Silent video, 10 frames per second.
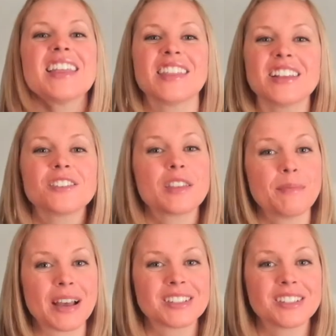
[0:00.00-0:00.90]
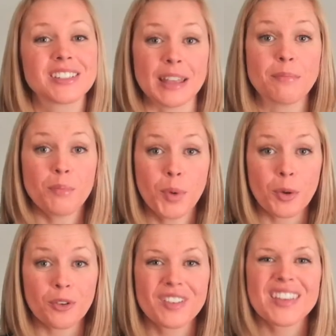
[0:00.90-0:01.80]
These are the muscles that
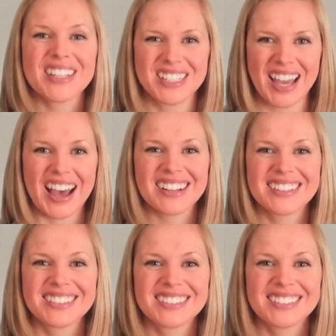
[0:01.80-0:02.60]
move the tongue.